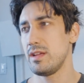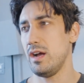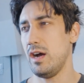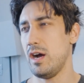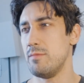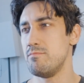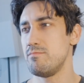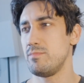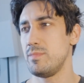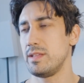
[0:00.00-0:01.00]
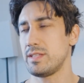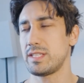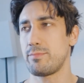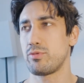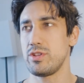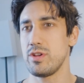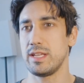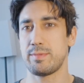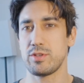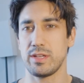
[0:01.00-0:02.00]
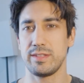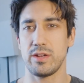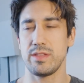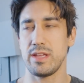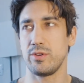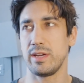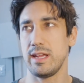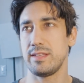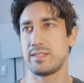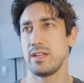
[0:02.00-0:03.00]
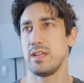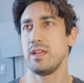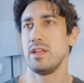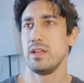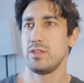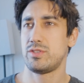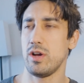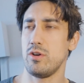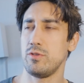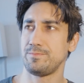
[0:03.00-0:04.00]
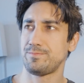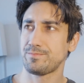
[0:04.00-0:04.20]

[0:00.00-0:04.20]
It's honestly pretty good, especially considering the ingredients. So,